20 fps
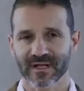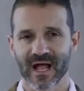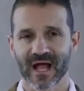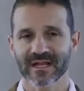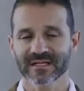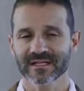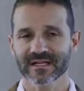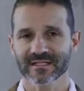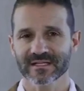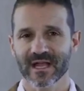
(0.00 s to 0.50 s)
the
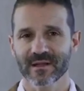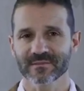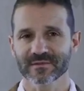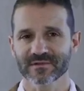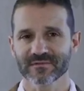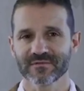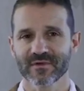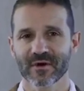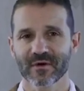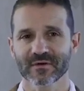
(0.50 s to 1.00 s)
contact time
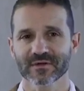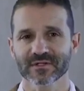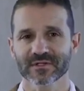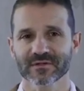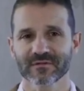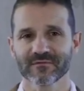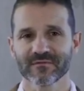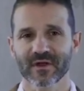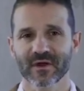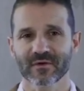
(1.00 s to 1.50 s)
is very,
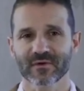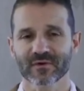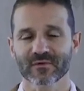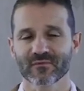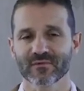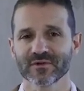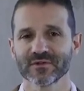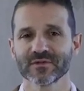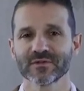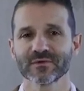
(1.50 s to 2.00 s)

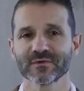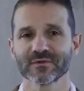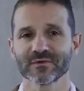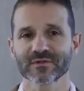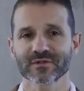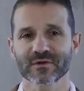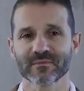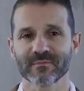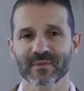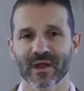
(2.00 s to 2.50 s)
very
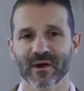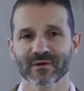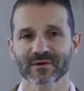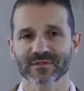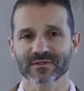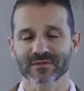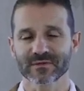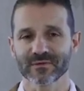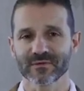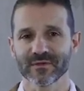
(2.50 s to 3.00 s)
reduced
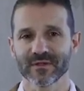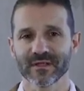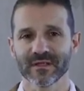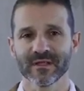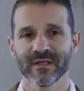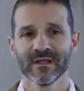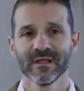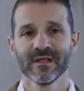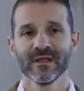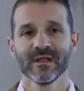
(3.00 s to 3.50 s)
compared to
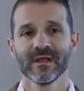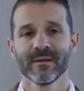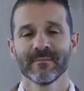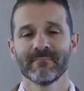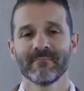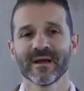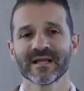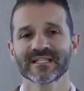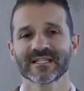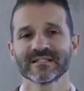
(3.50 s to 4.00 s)
the
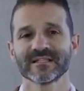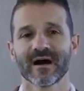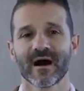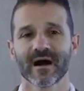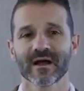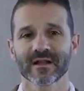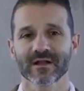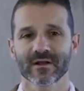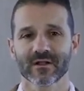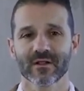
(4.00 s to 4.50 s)

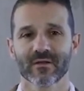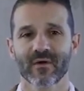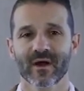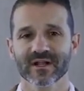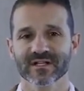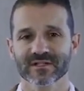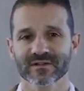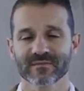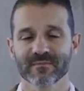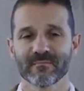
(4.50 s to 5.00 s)
betadine and
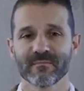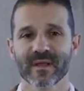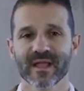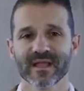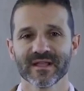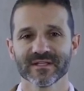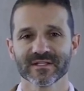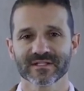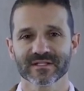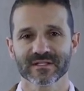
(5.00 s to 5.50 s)

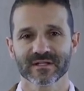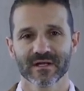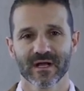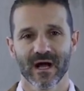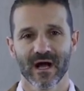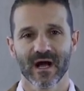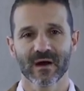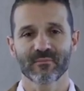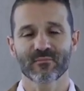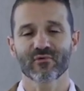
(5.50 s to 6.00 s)
chloroxin-based
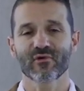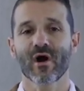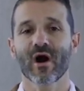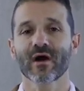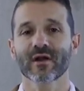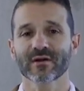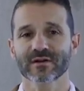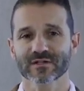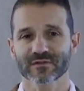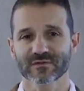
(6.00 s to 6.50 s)
uh,
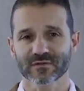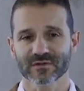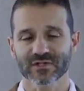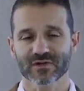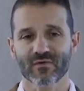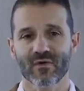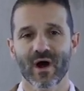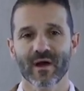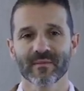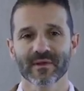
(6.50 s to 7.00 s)
products for
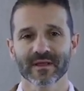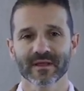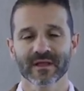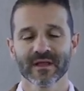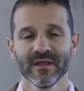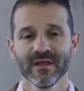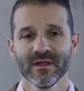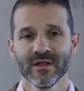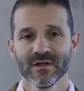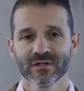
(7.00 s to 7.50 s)
scrubbing.
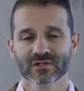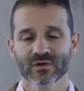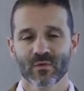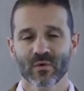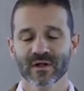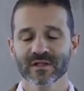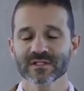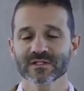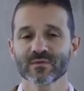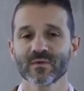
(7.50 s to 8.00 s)
So
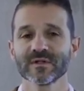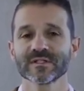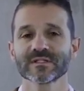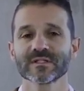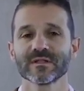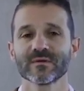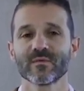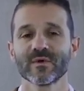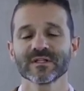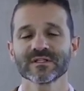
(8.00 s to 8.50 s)
once,
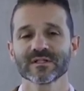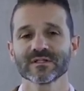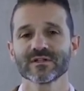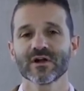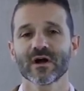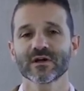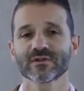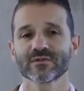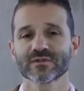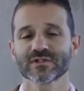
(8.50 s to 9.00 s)
once, the, once the
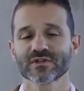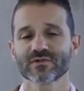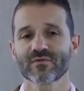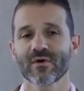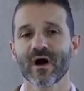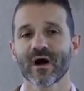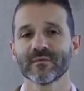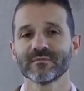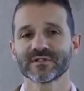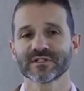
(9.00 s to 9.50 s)
doctor is
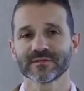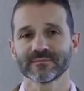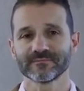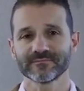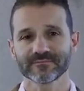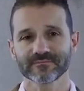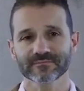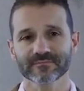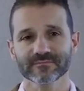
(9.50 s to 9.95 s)
scrubbed,